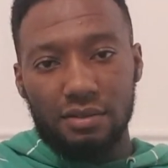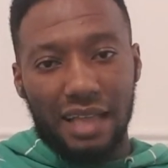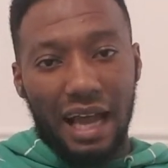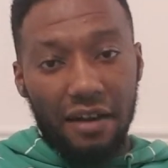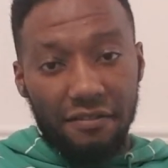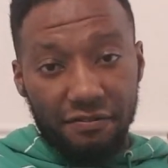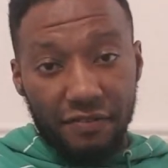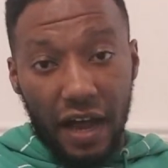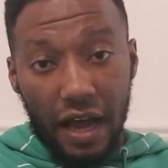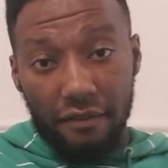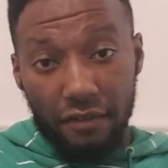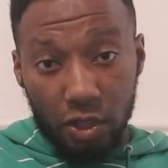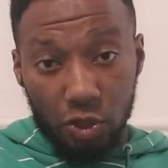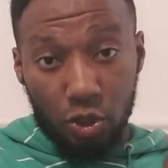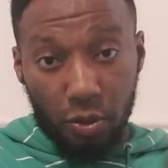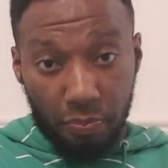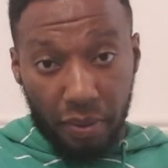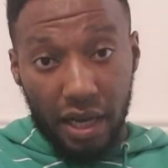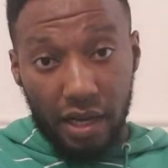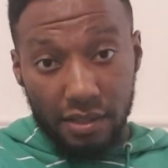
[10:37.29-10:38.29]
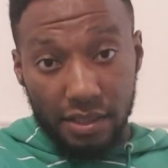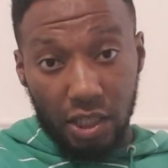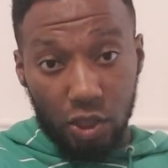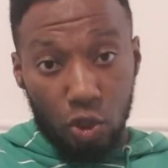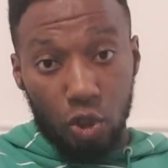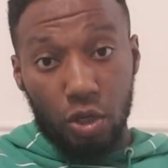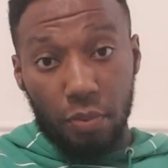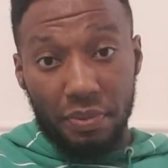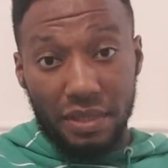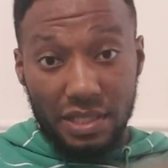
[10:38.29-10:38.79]
That £500 that
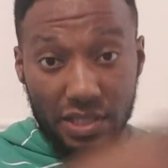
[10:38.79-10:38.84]
you could be